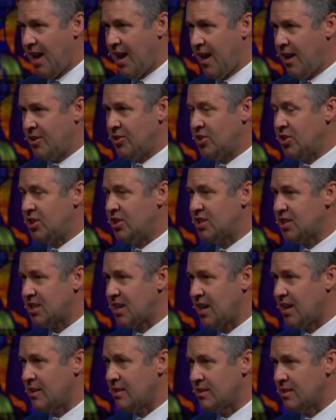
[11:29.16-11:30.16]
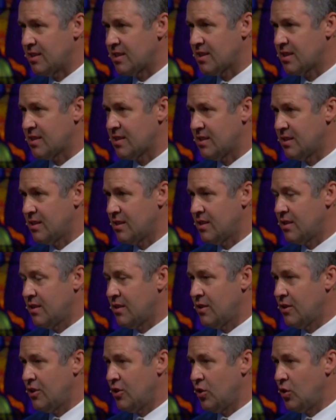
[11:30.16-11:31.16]
and she says,
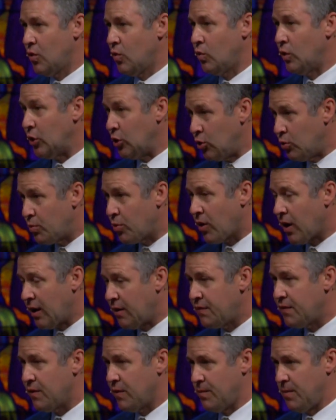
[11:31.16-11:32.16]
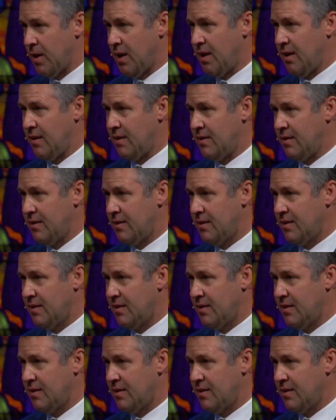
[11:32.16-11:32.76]
"Will you pray for me?"